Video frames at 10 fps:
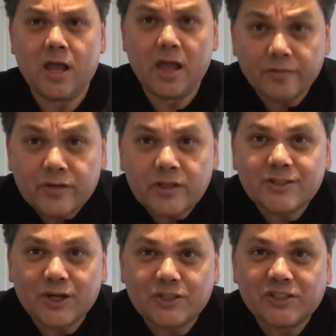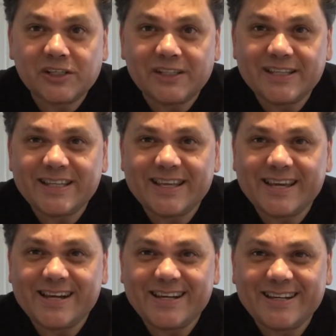Everything's got chili in
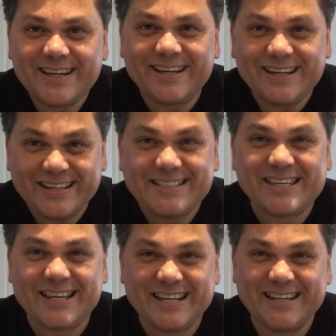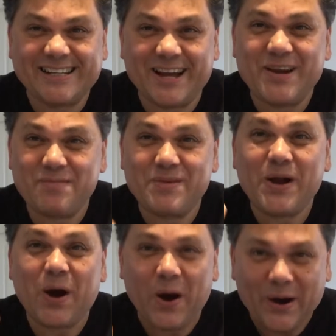there. It's gonna be
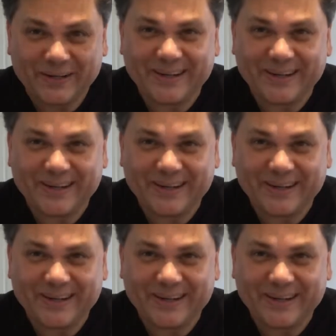hot,